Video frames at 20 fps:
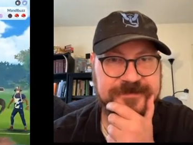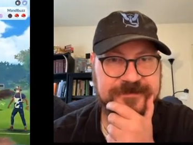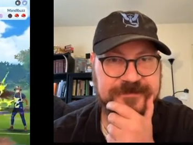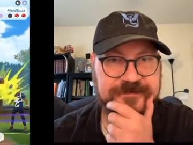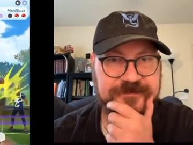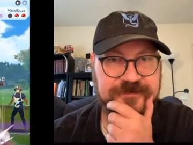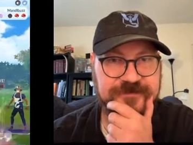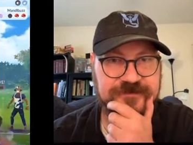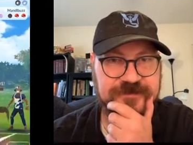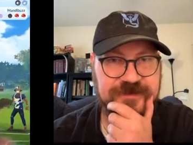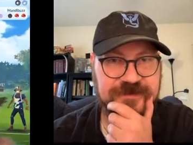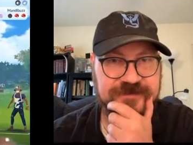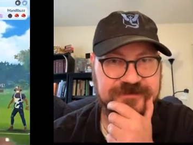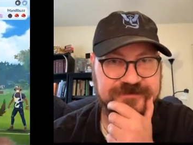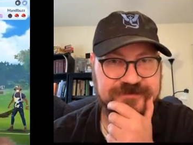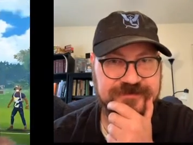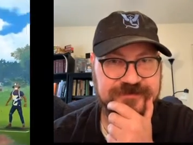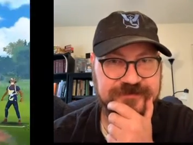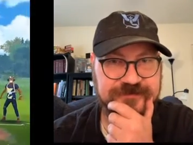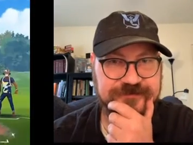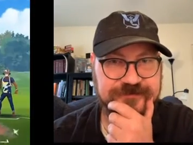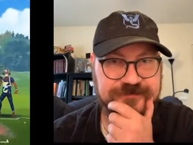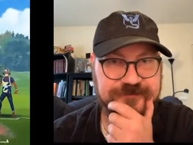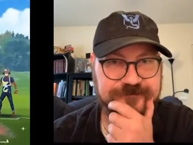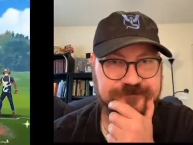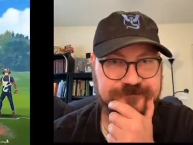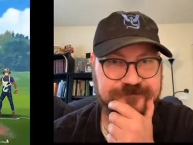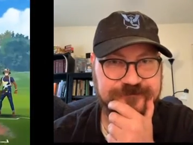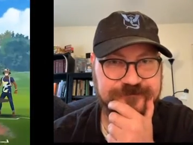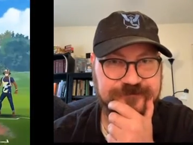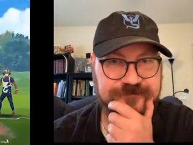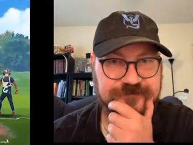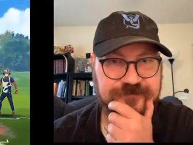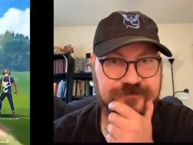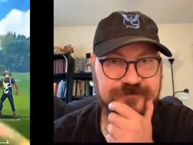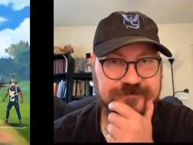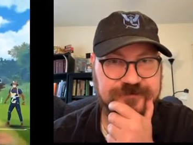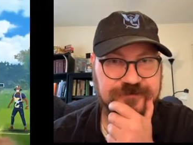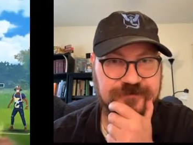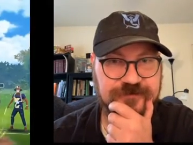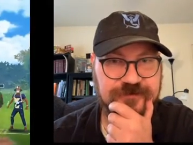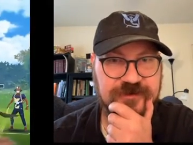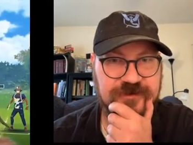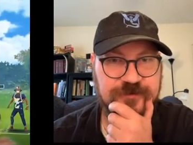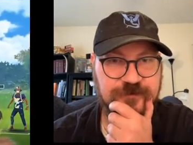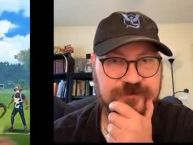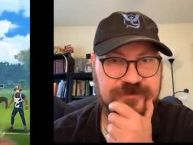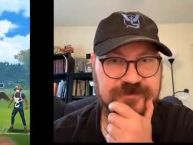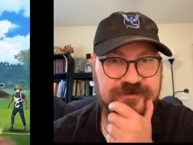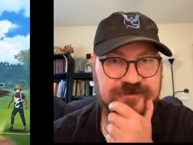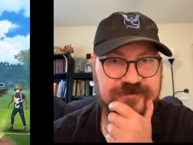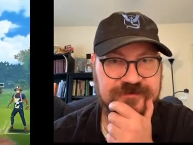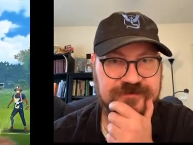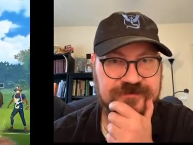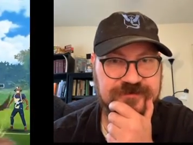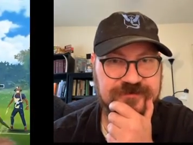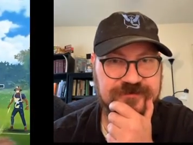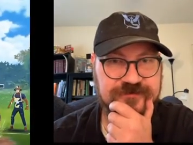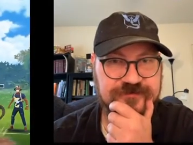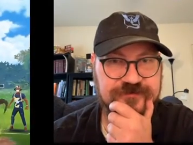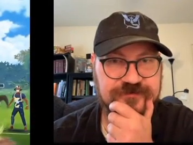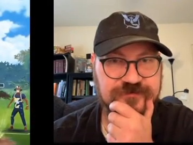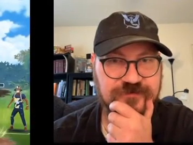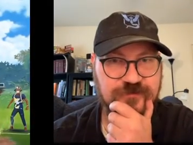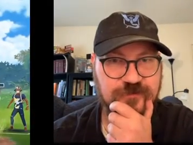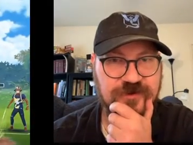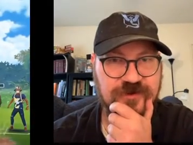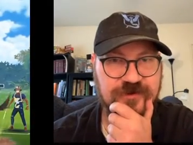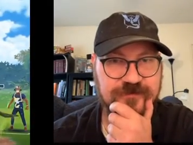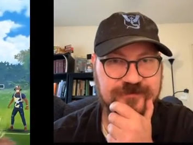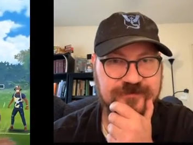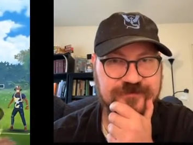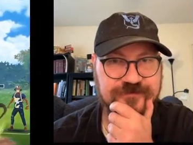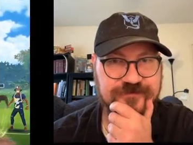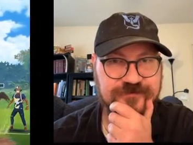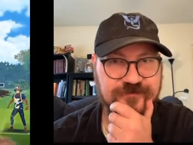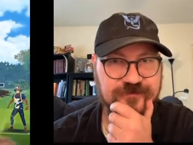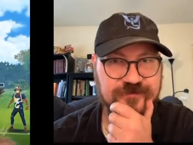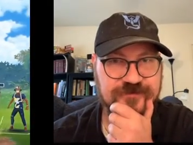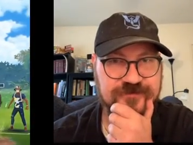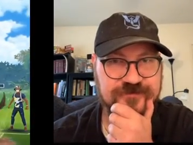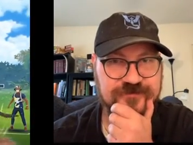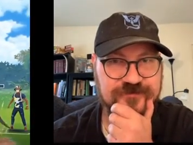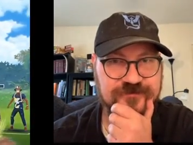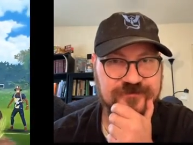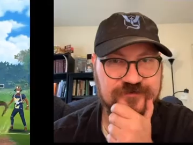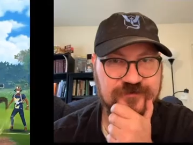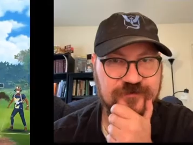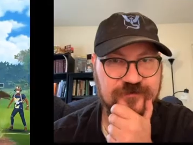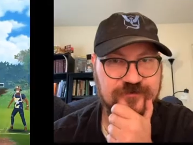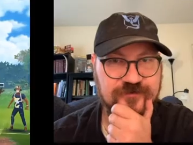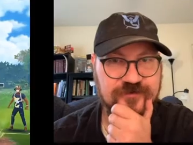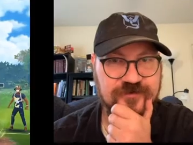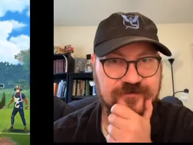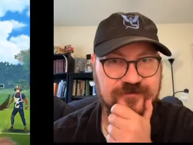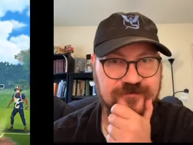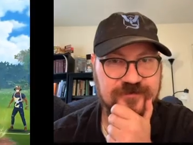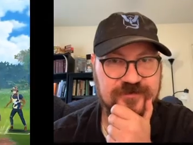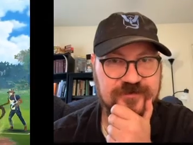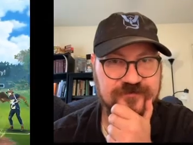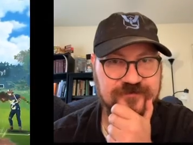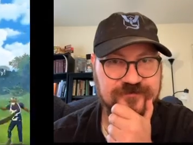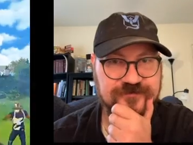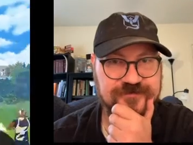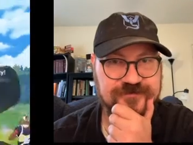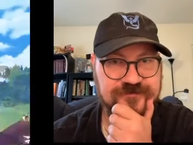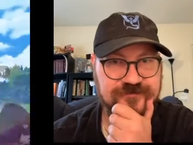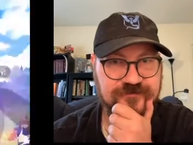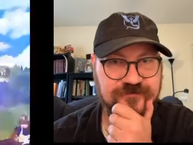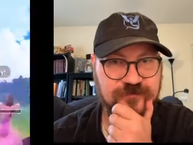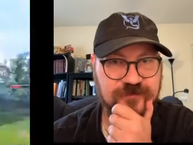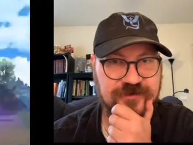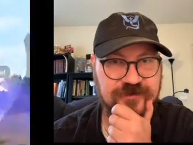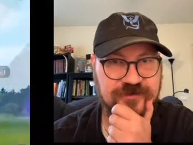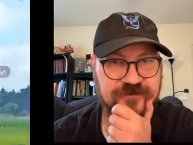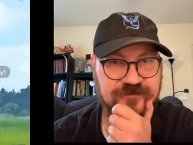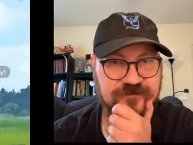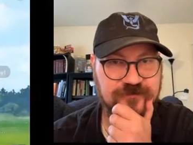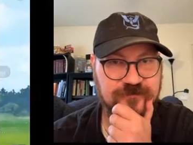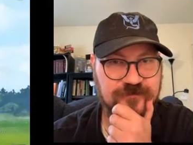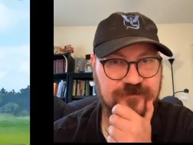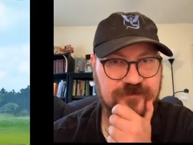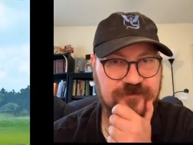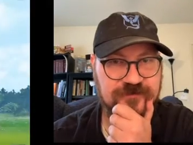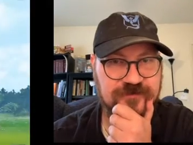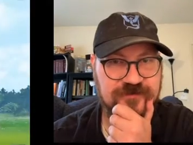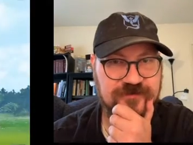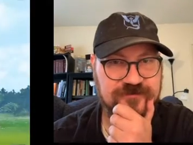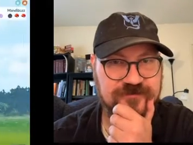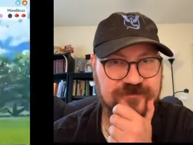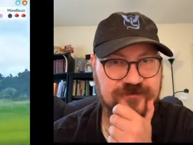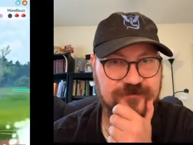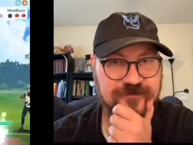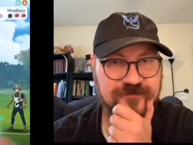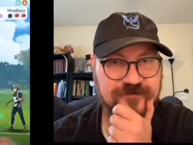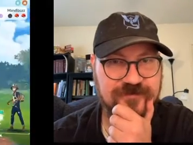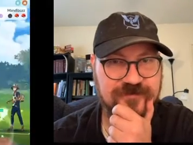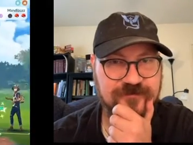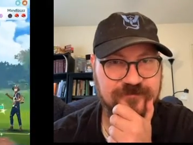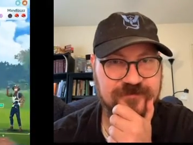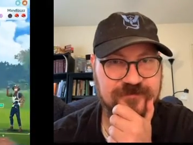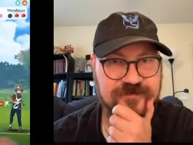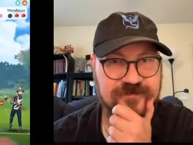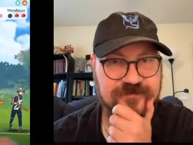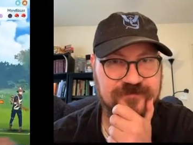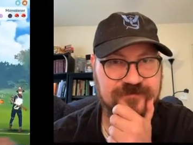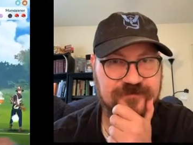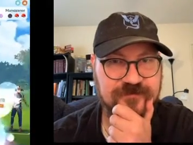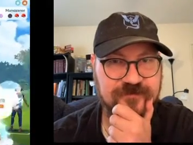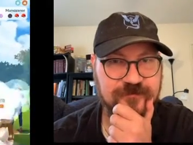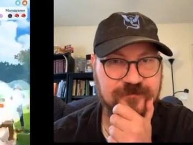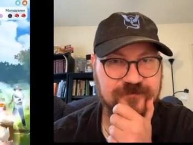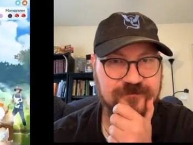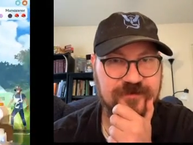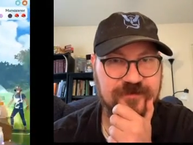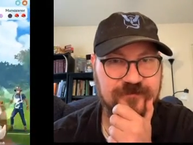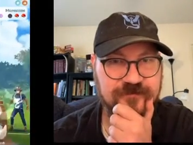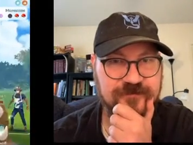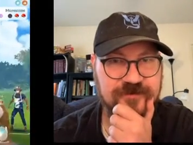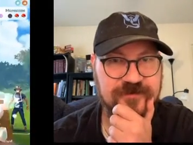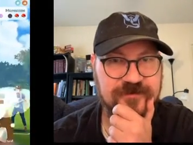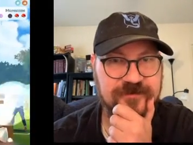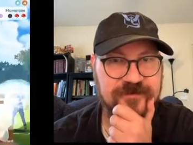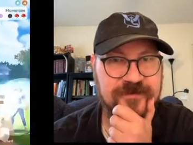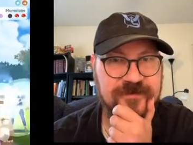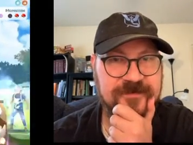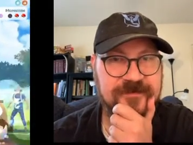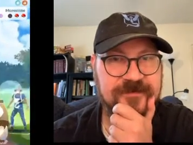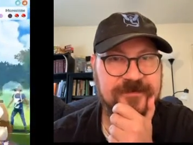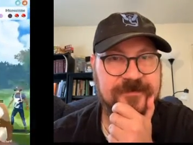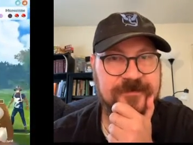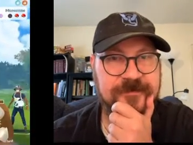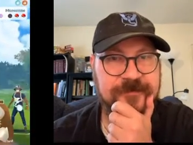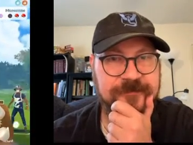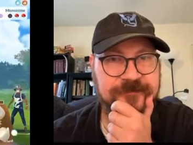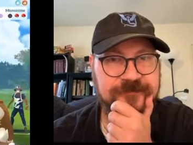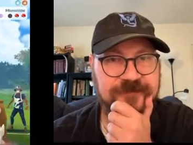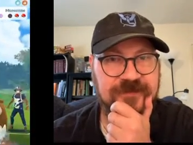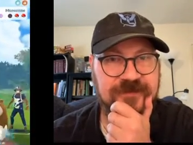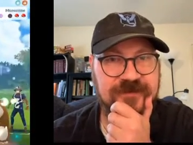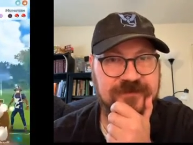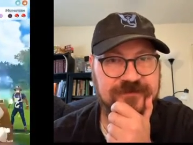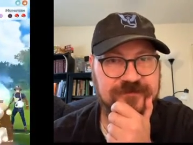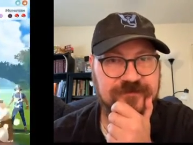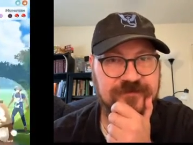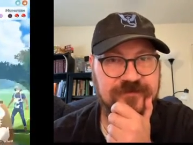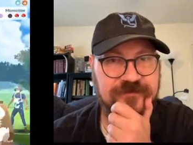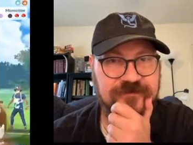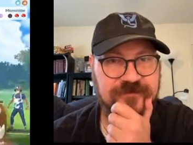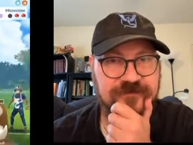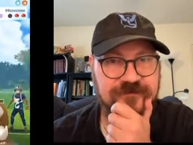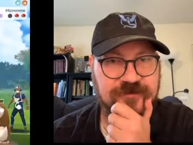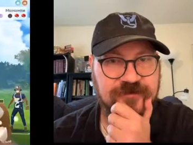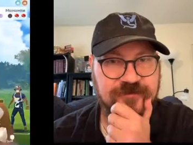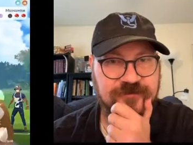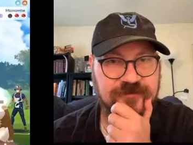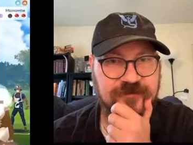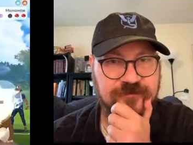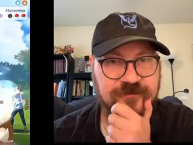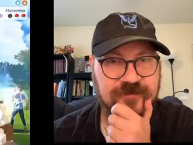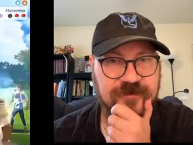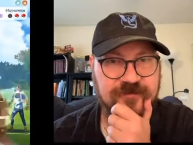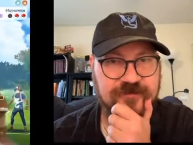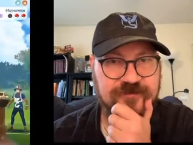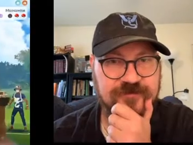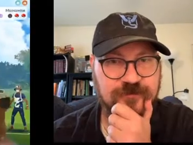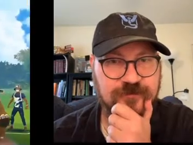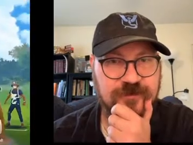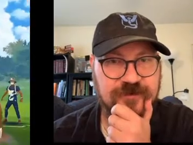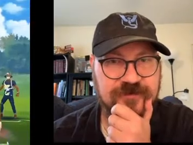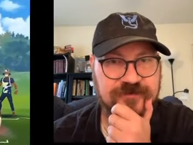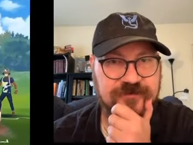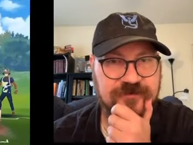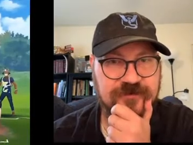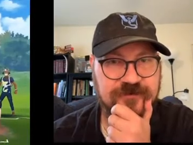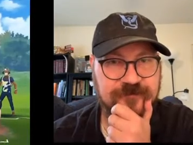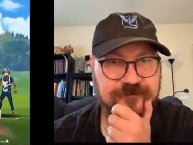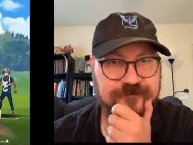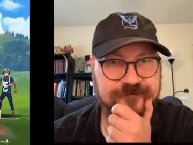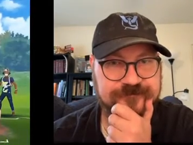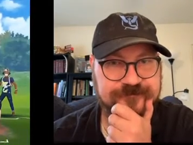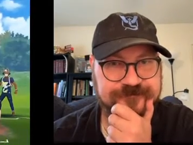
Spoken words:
than the 8-Tails. So I went ahead and swapped so that we could soak up the energy from what I think is going to be Foul Play. Yeah, it was Foul Play. And then they've got their Mamoswine there.